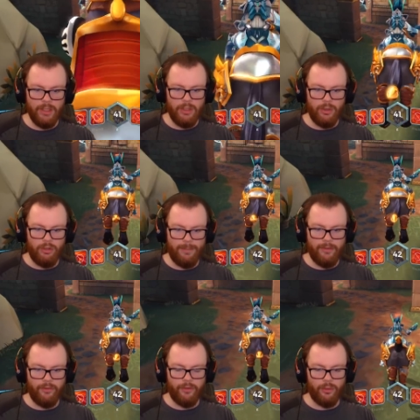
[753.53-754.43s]
her
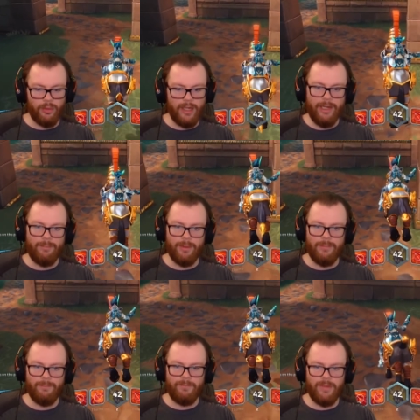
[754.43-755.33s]
DPS is alright, but
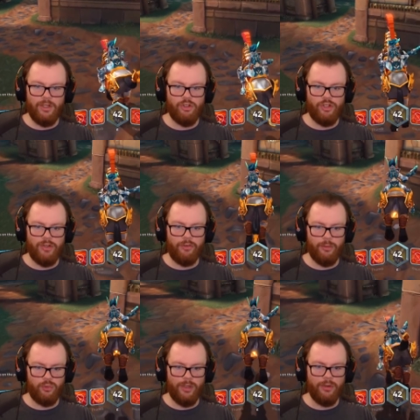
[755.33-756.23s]
it's just she has so
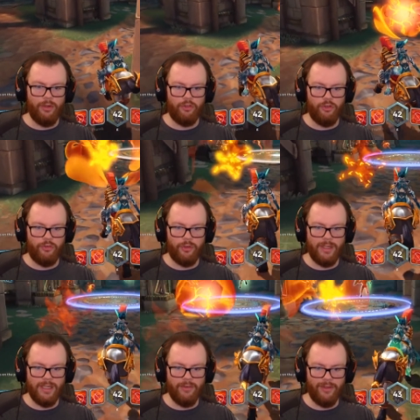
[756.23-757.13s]
much recoil. She's so
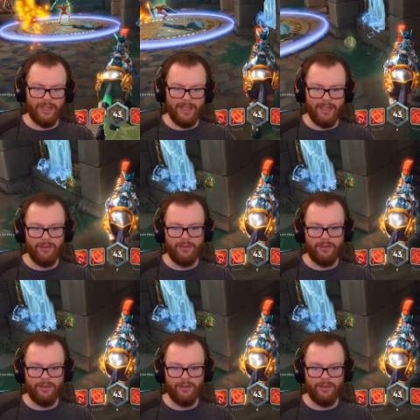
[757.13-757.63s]
easy to hit